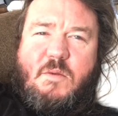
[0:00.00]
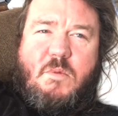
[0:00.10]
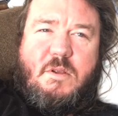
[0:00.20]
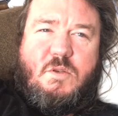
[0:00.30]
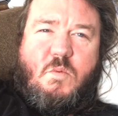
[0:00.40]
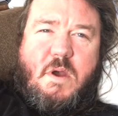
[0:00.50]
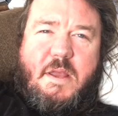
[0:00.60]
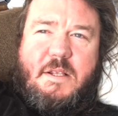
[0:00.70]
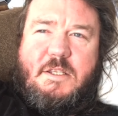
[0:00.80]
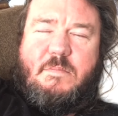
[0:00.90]
and one's
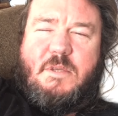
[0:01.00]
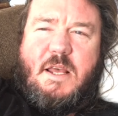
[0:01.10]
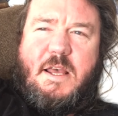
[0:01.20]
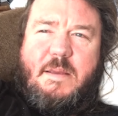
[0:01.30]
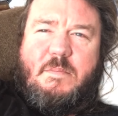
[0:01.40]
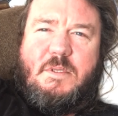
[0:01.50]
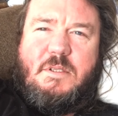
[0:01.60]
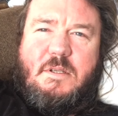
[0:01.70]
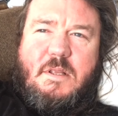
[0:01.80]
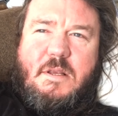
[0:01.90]
white
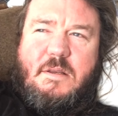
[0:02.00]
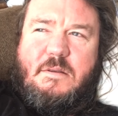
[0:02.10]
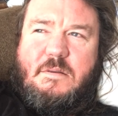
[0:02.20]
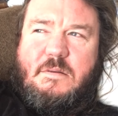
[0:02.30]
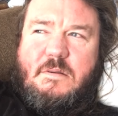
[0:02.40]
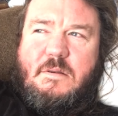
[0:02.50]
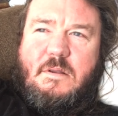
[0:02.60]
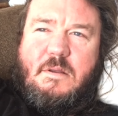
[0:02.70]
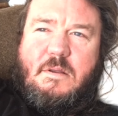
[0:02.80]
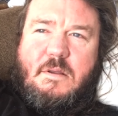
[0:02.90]
sometimes, and then
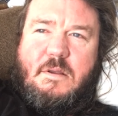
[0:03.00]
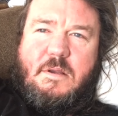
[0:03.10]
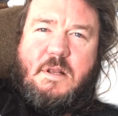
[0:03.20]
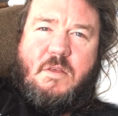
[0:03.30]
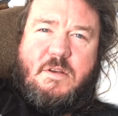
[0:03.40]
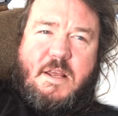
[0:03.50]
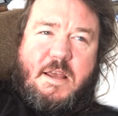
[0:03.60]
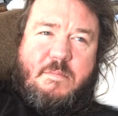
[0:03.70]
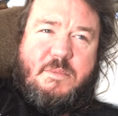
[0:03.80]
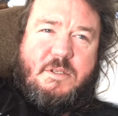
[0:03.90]
but other
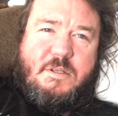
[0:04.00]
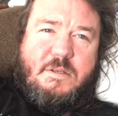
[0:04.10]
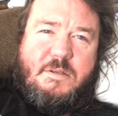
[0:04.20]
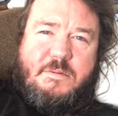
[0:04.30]
times,